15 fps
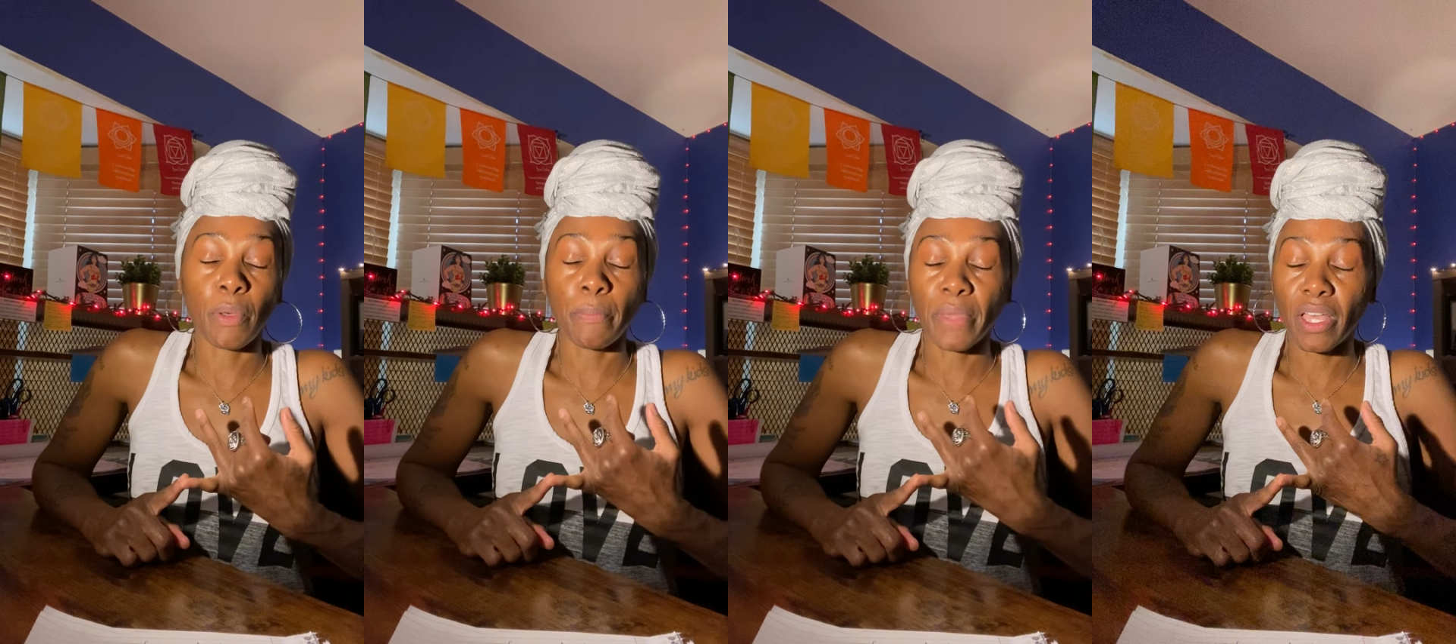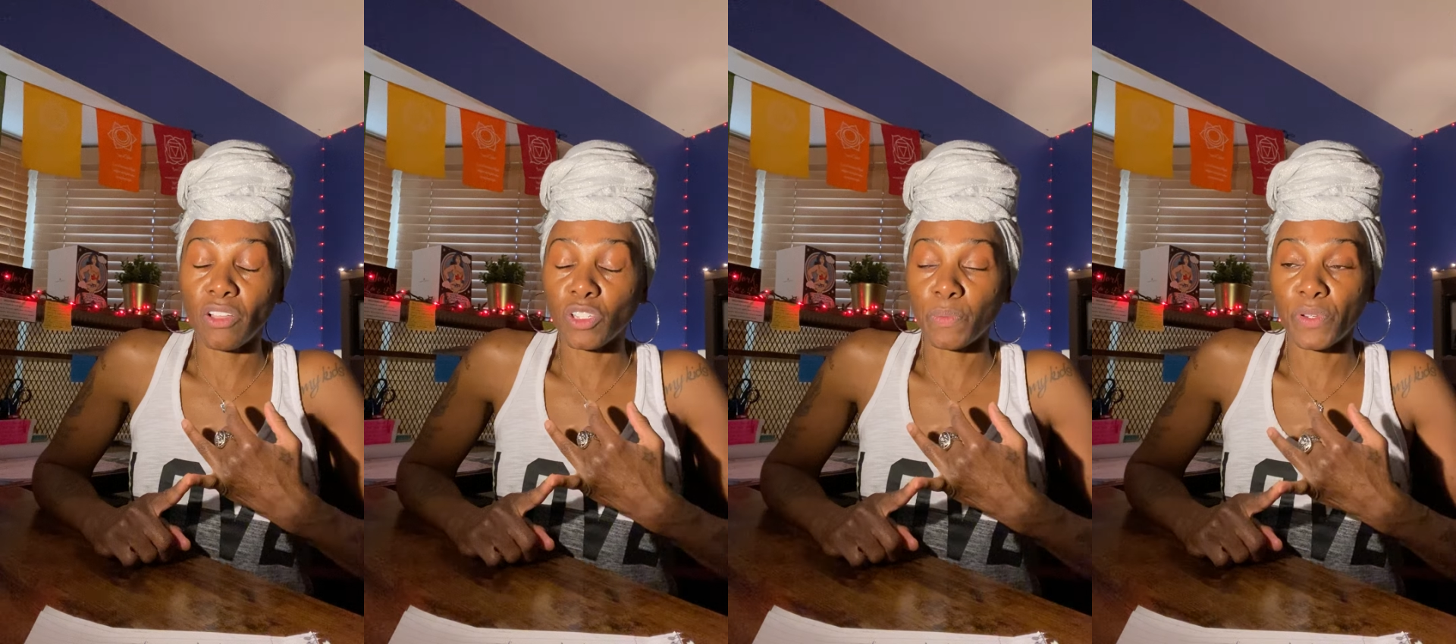a
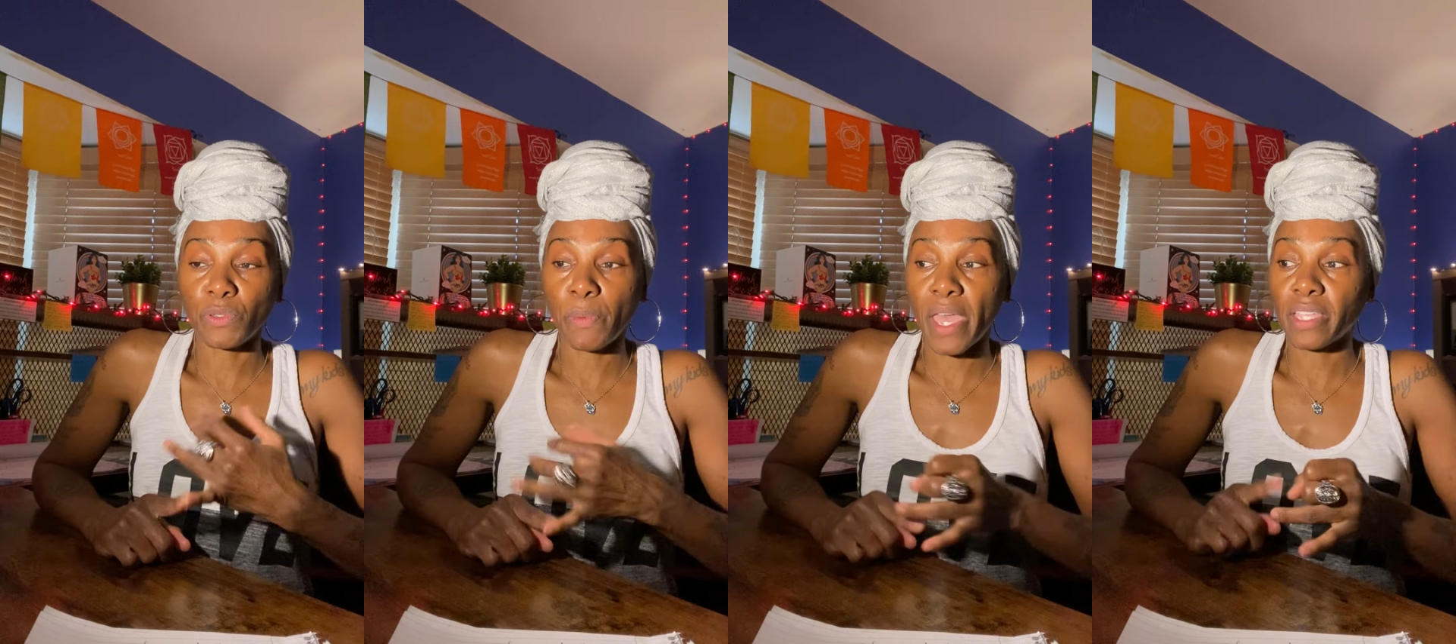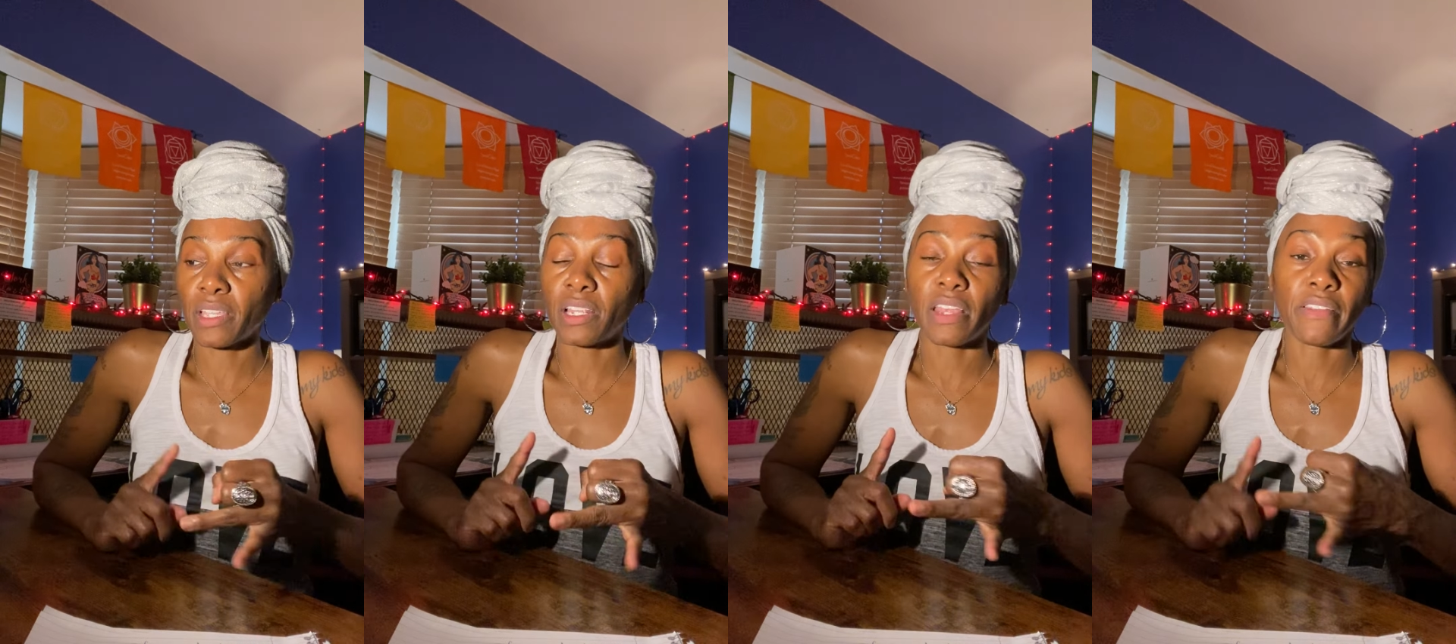male's
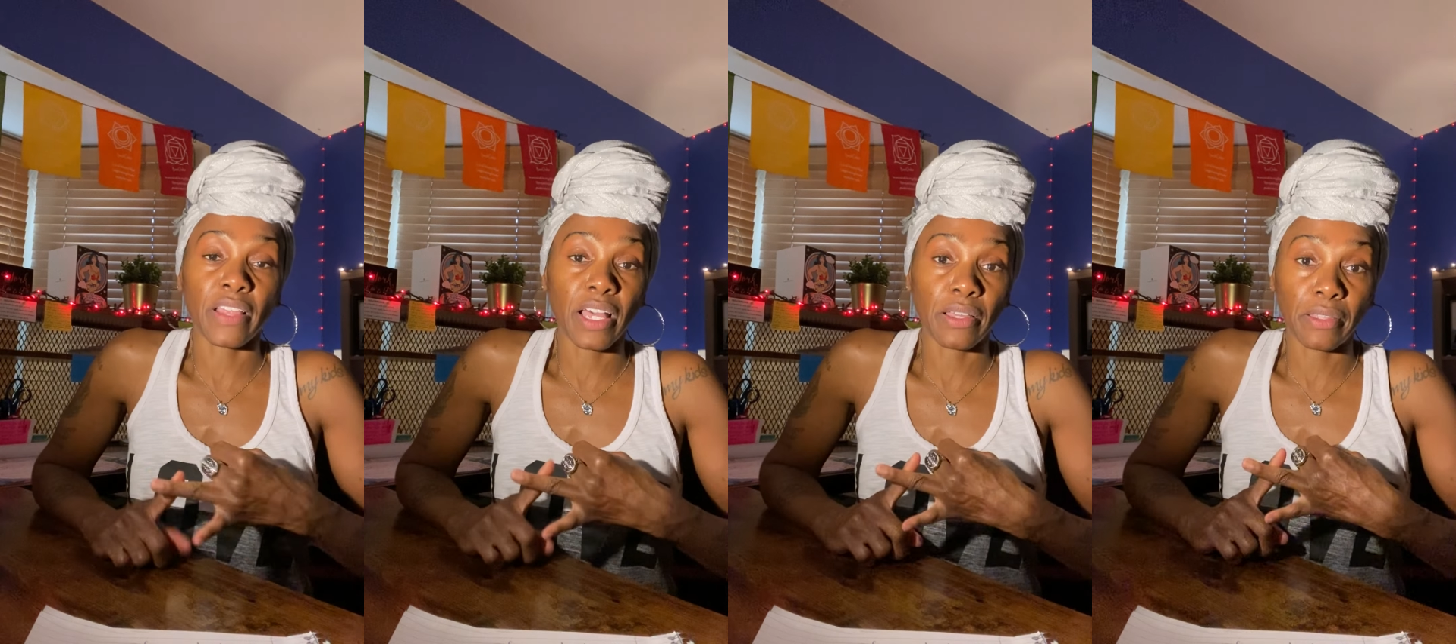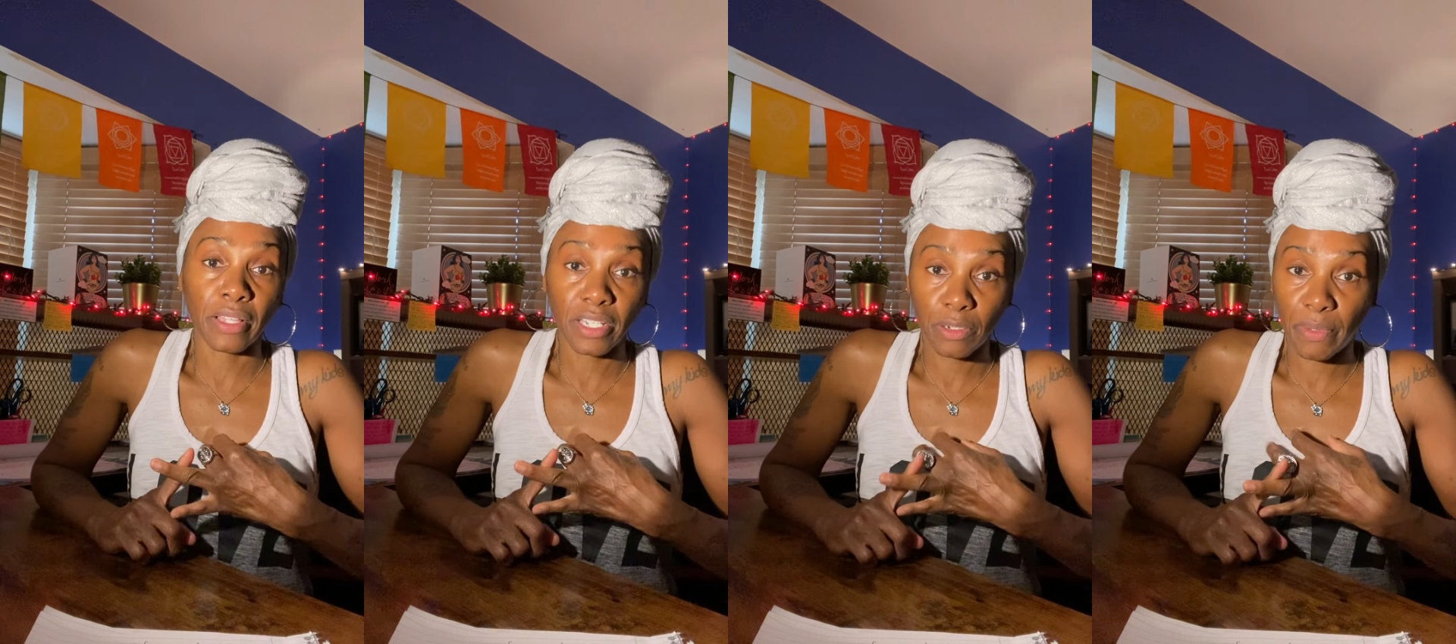perspective and
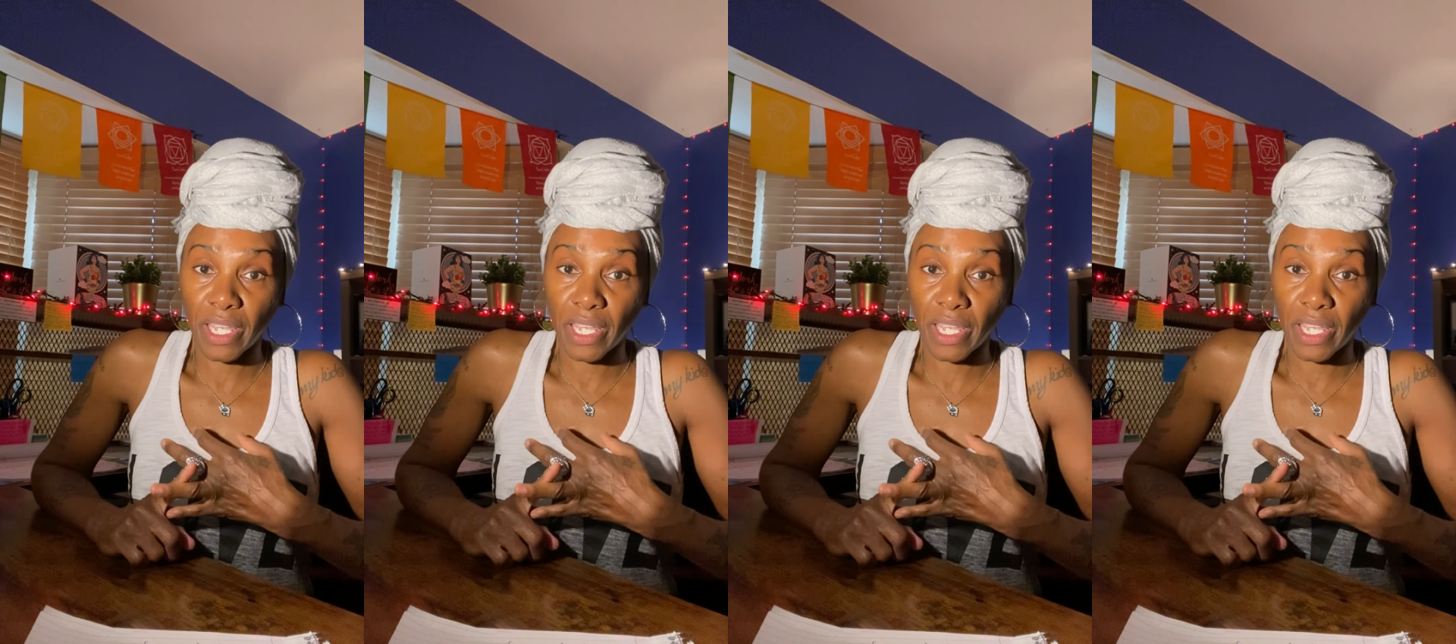it could